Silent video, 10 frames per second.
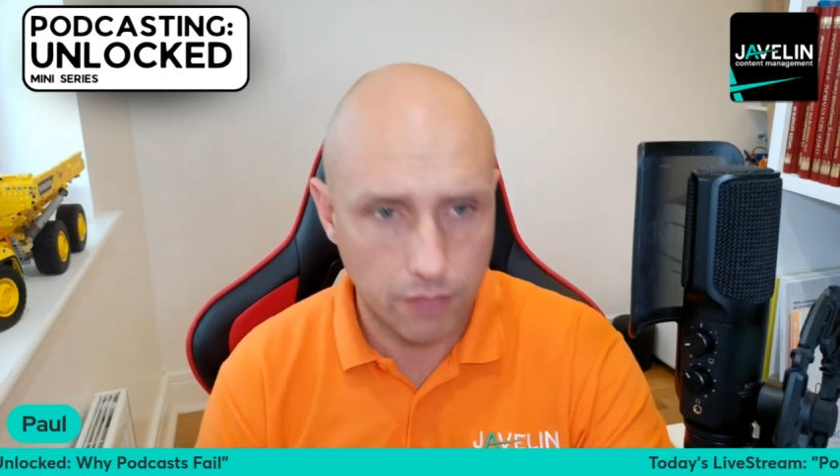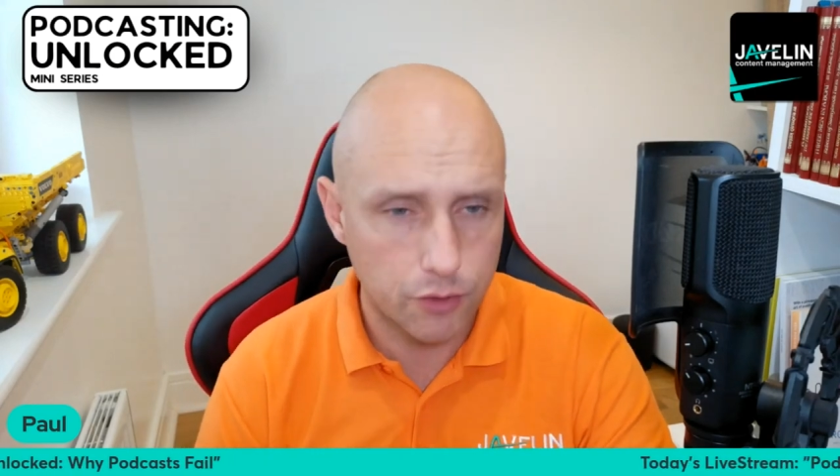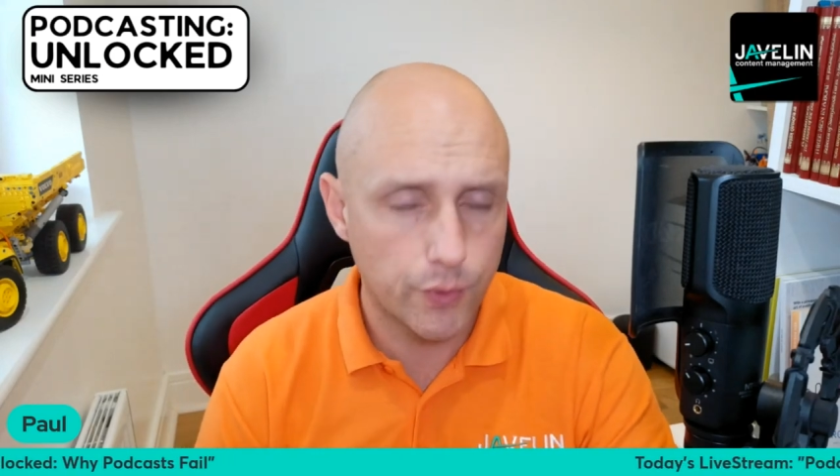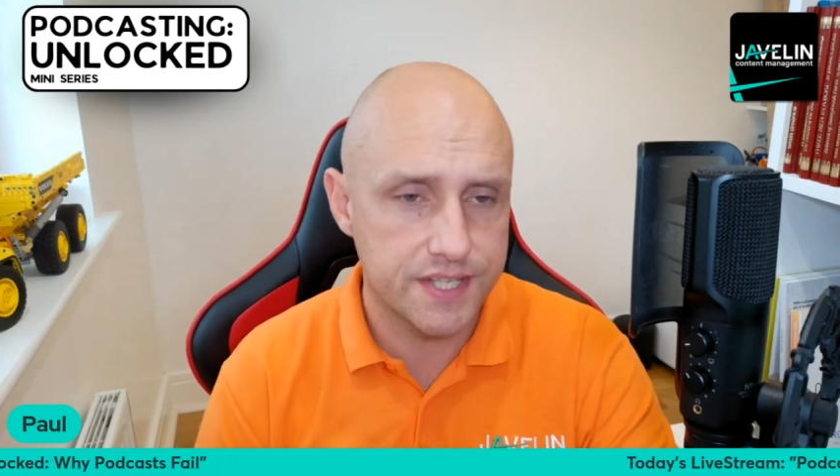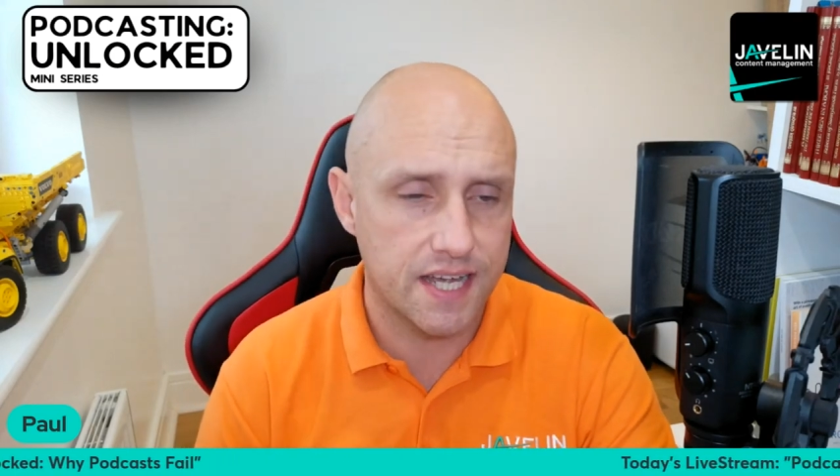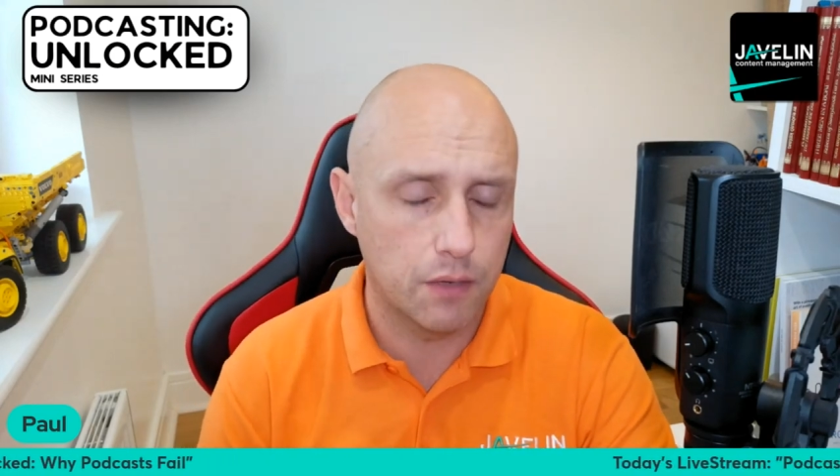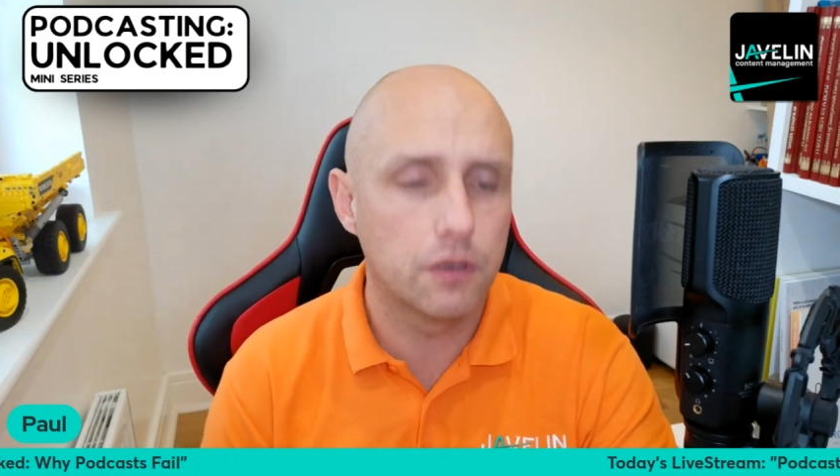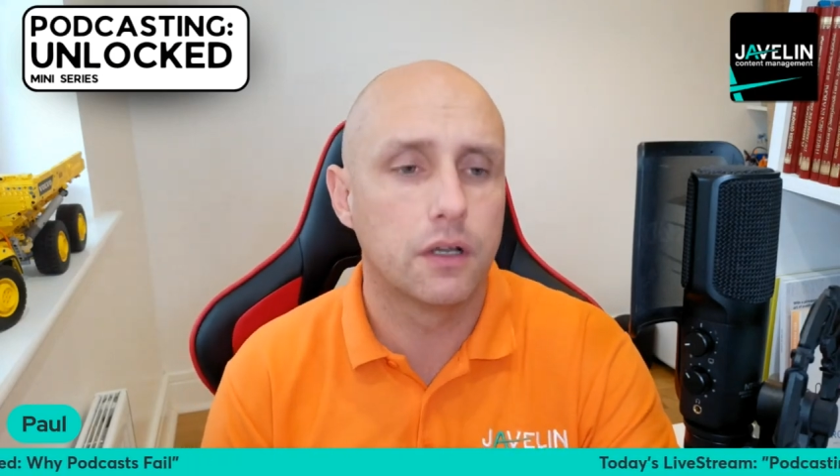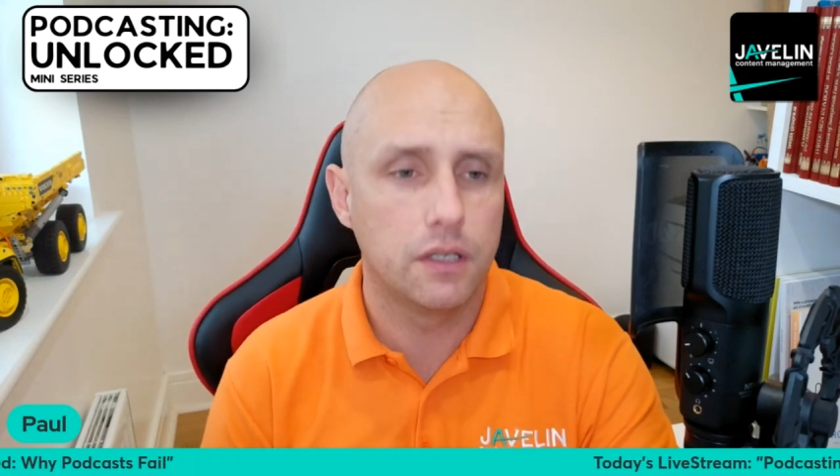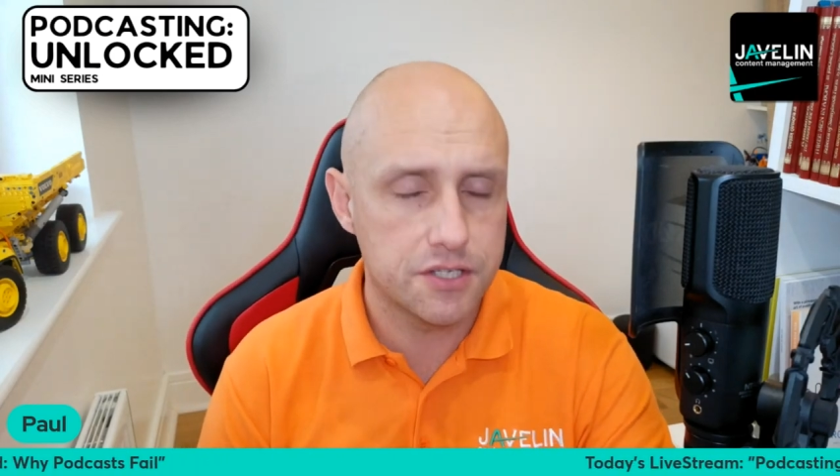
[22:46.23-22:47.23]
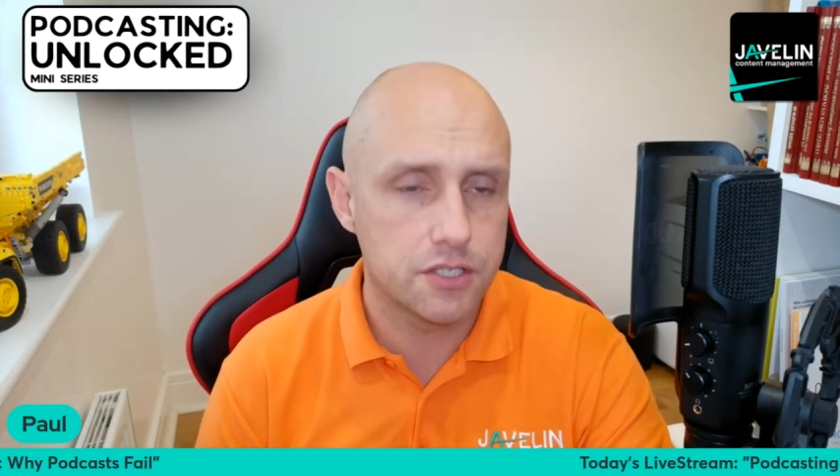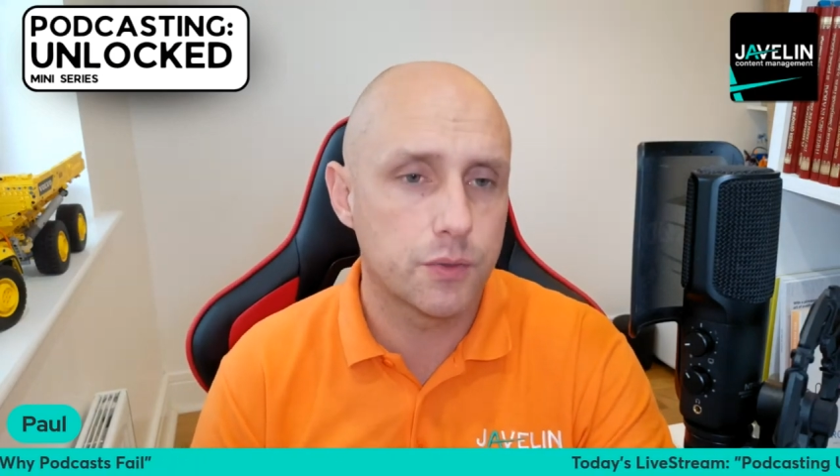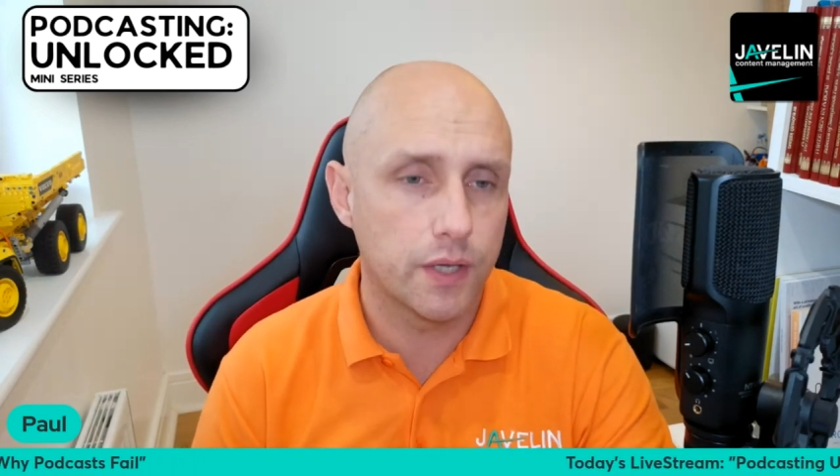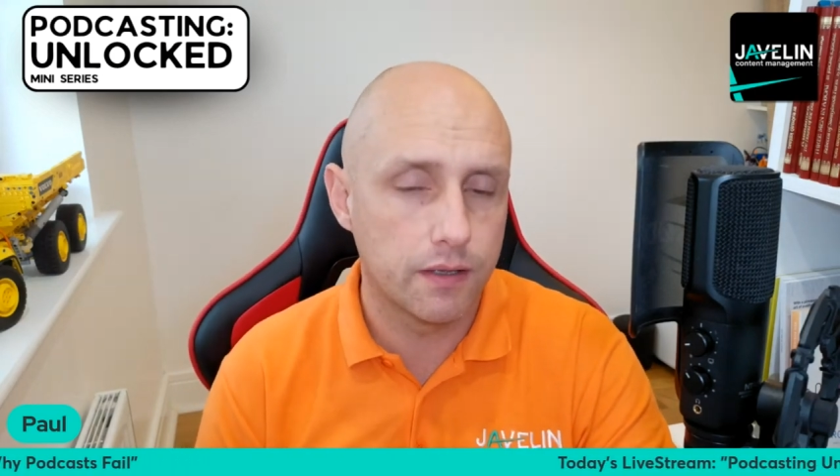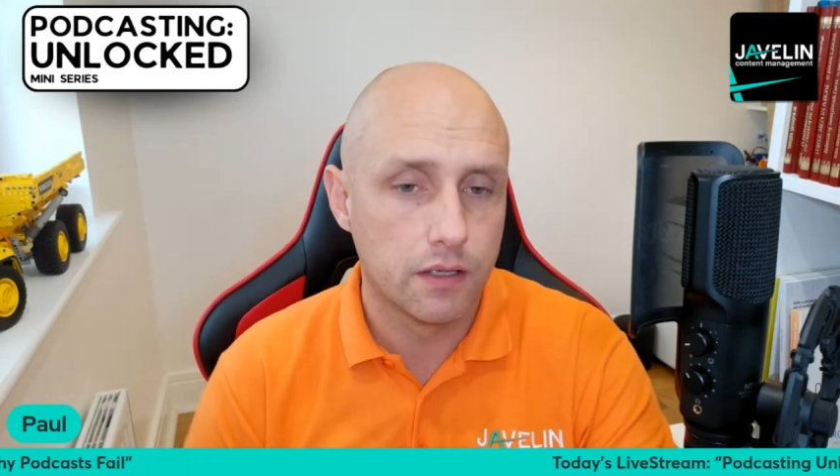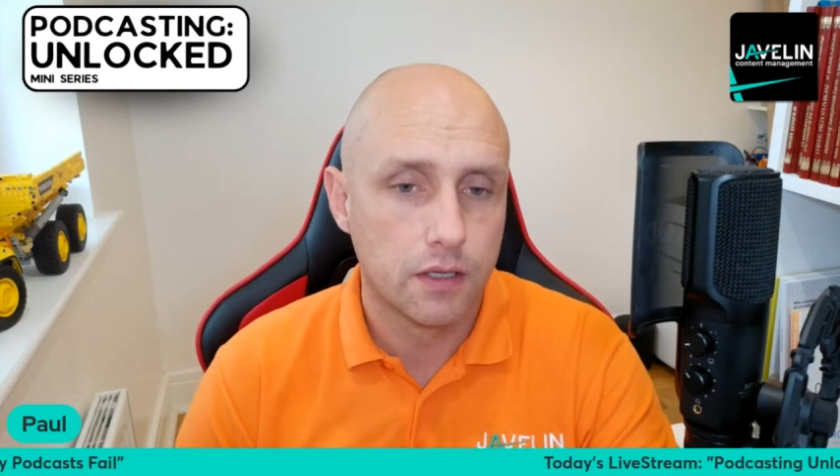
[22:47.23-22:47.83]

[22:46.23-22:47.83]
know it's out and I listen to it.